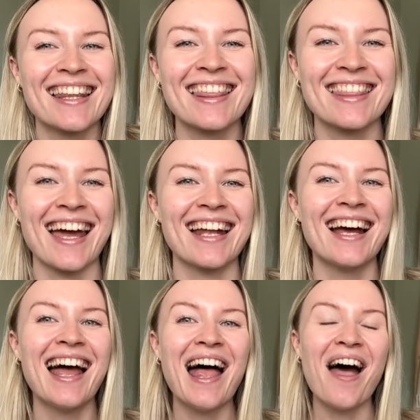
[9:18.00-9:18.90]
then
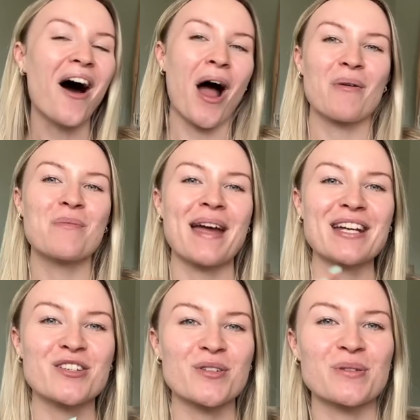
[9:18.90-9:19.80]
I will
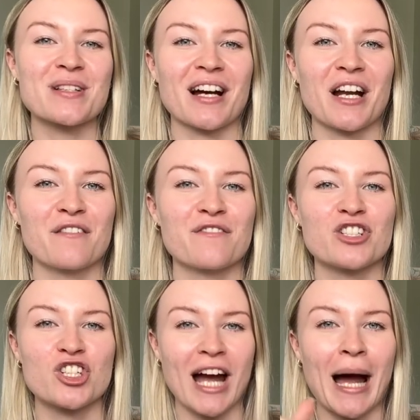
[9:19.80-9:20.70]
make sure to kind of
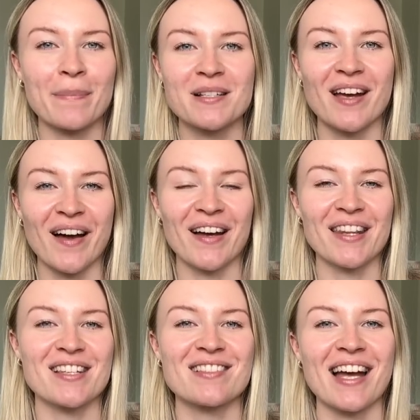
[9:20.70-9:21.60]
chapter
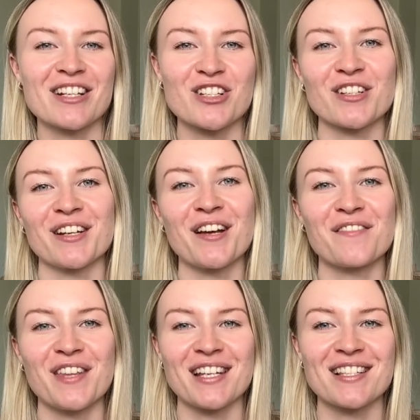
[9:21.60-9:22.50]
the section
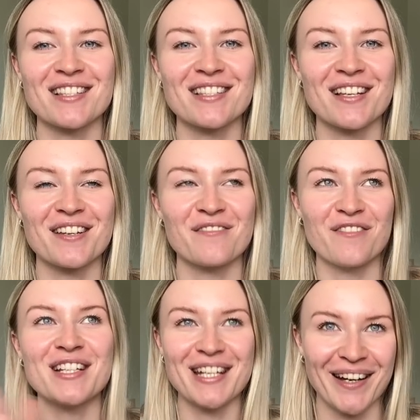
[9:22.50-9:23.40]
of this
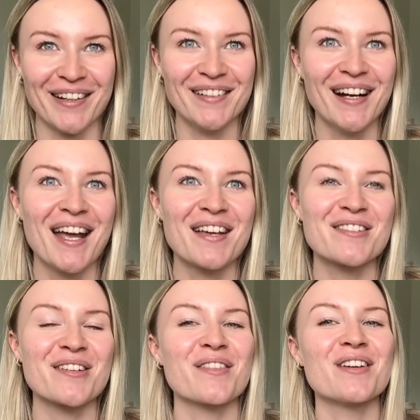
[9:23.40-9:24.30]
video
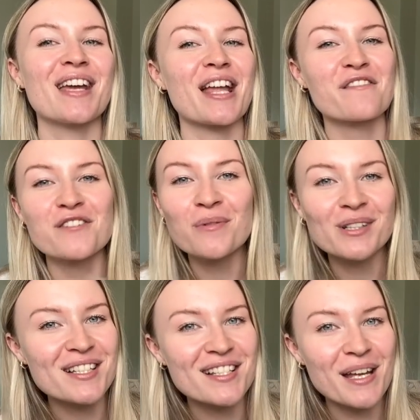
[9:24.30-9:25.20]
so that if you
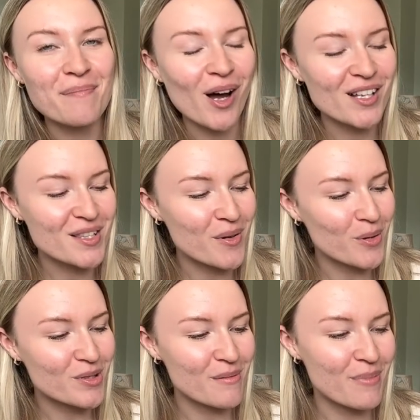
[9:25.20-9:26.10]
want to skip past the
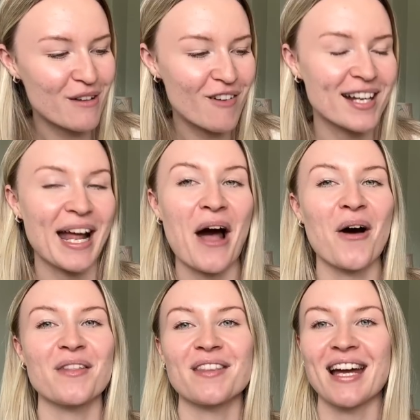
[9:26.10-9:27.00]
autumn bit right
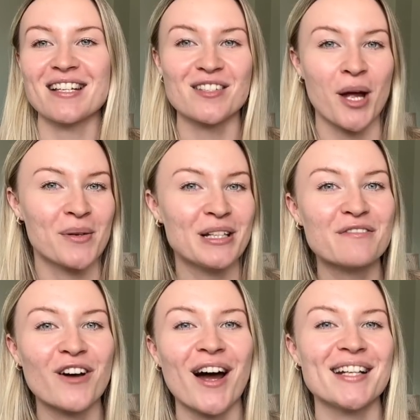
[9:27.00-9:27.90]
now, then that is totally
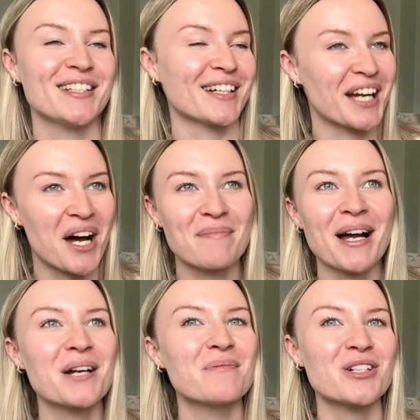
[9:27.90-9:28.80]
fine. You can come
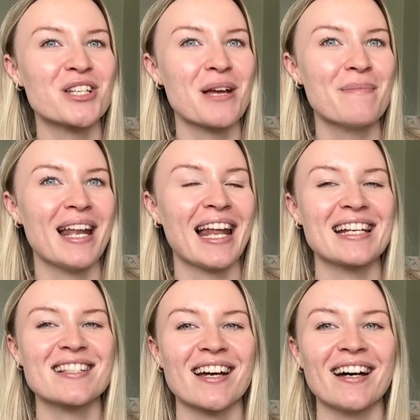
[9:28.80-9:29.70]
back and watch it a bit
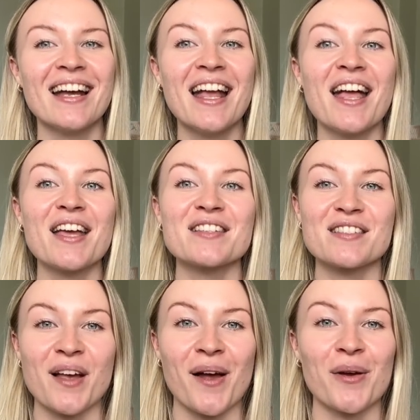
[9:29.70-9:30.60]
later.
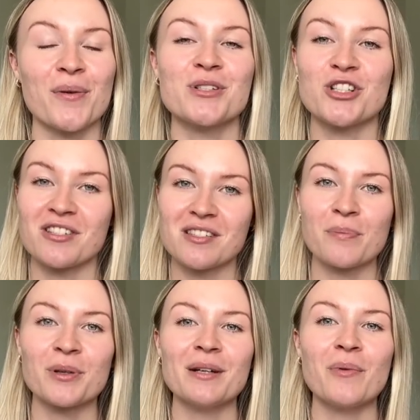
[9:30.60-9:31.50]
So just to
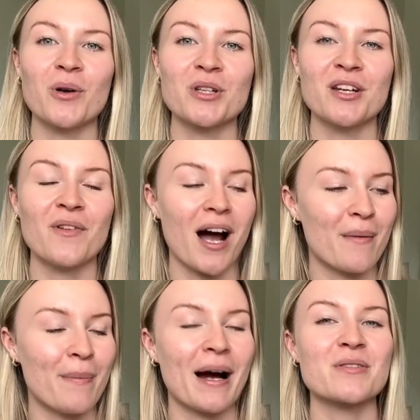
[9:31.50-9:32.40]
pre-warn you, I'm
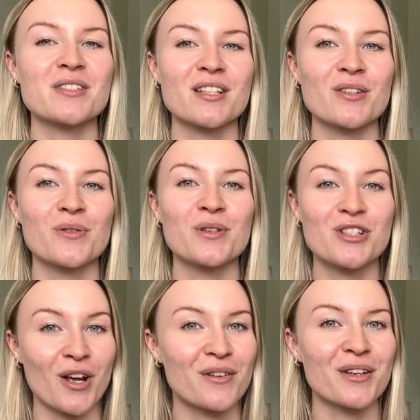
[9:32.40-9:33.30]
about to
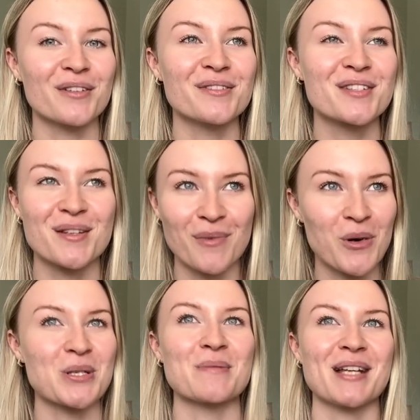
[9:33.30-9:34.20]
show you some
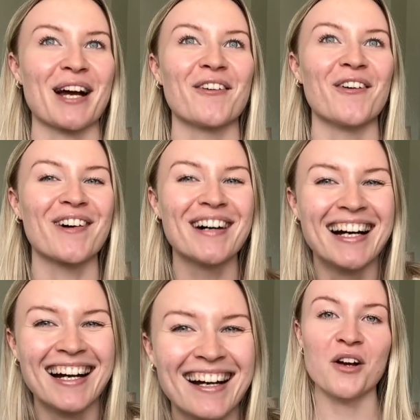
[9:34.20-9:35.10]
autumn decor.
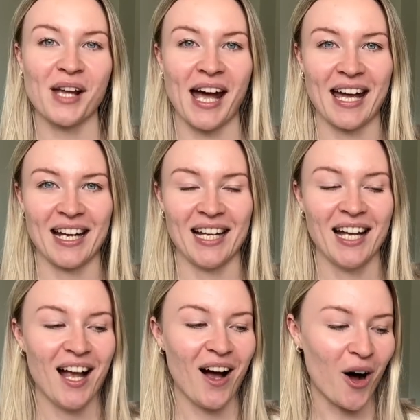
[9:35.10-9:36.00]
Okay,
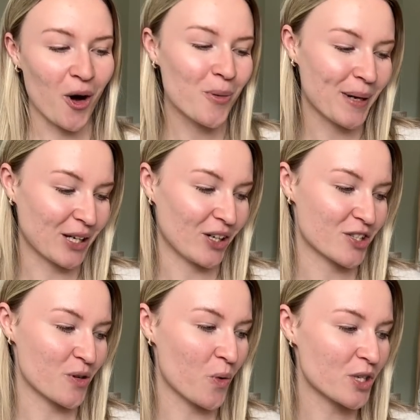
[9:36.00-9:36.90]
oh my
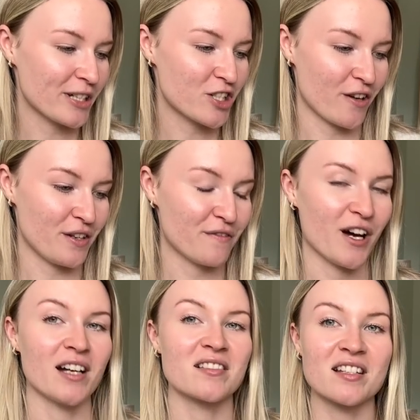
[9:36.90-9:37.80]
gosh, what do I show you
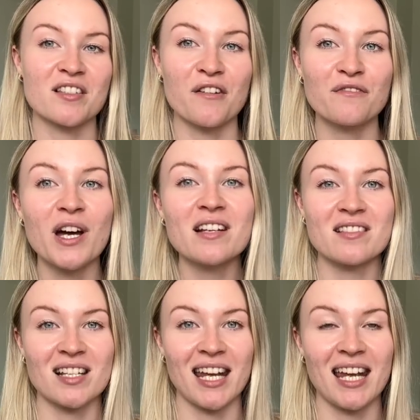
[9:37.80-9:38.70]
first? So
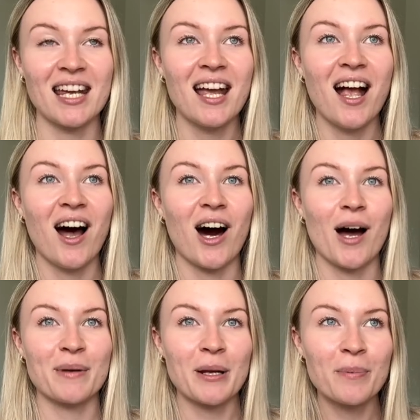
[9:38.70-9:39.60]
firstly,
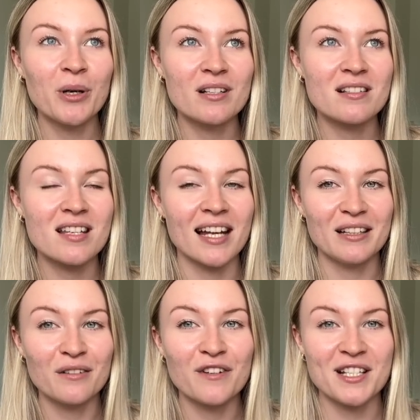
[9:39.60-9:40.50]
I'm going to put a
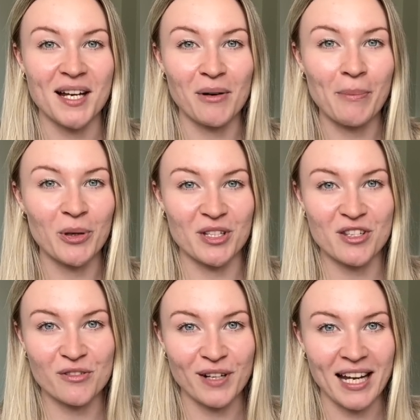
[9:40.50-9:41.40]
little video up on the
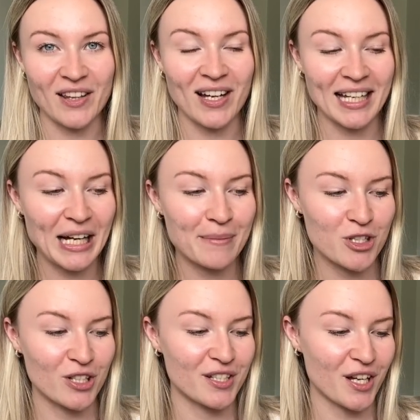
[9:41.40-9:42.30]
screen that I
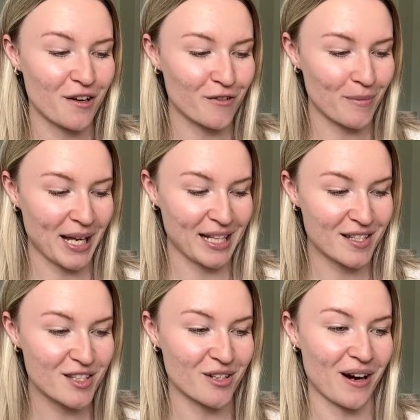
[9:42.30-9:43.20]
captured over on my
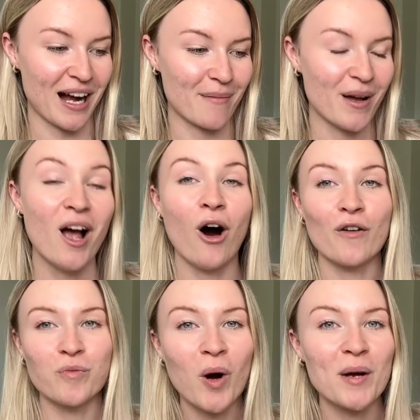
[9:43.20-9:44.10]
Instagram
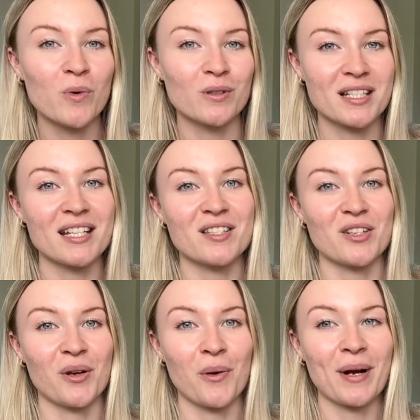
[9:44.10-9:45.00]
of what I walked
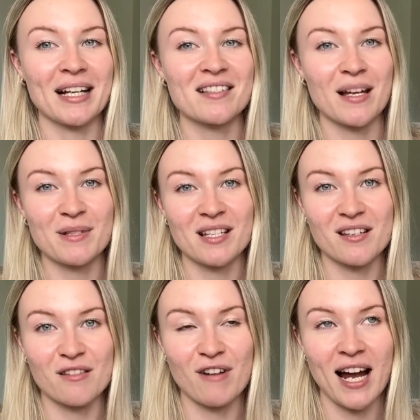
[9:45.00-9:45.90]
into when I stepped
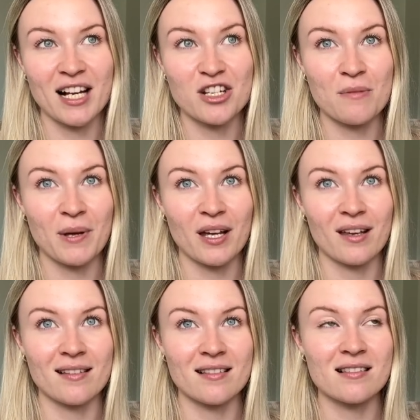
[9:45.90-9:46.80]
into the range,
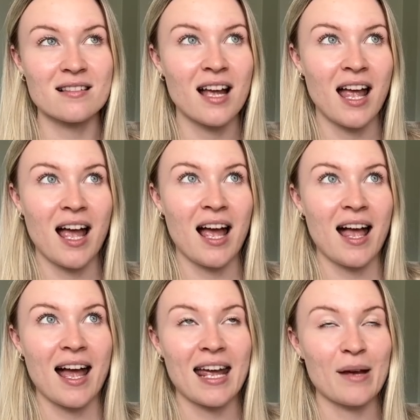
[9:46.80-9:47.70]
because
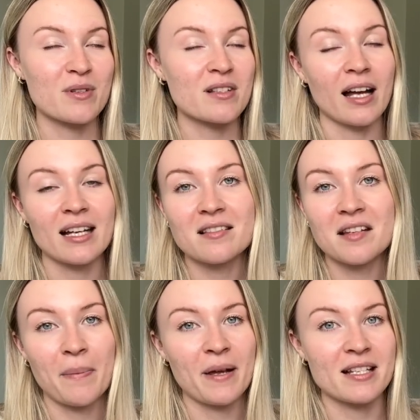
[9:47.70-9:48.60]
it was like
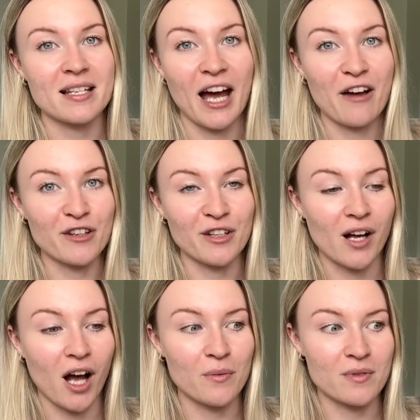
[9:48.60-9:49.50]
stepping into heaven.
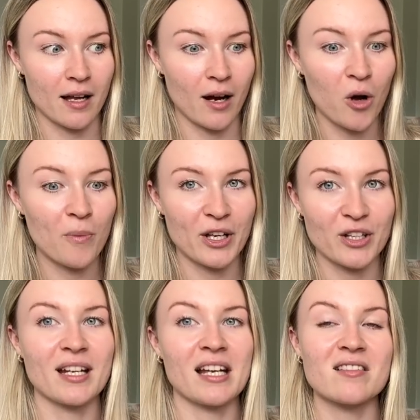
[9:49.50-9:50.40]
I was like, oh my
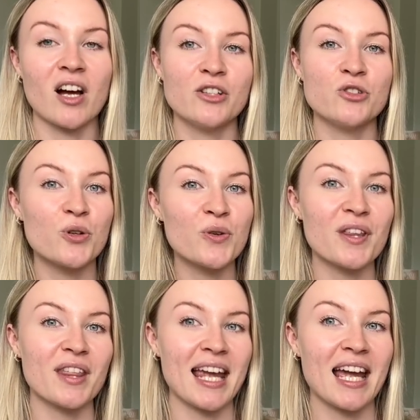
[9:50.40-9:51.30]
goodness. I knew
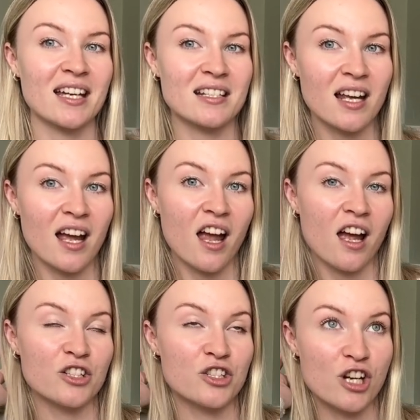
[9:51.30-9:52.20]
that they had
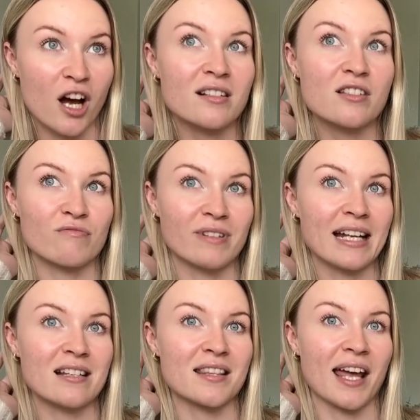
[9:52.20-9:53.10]
just
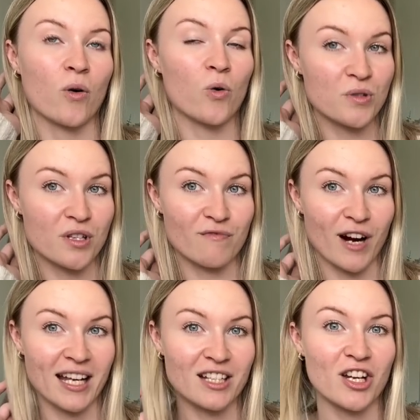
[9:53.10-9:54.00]
released their autumn
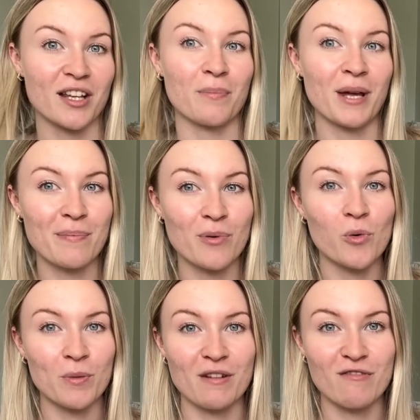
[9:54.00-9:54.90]
range and that people
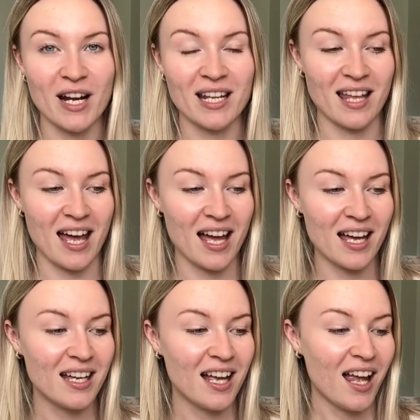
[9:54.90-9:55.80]
would be running there.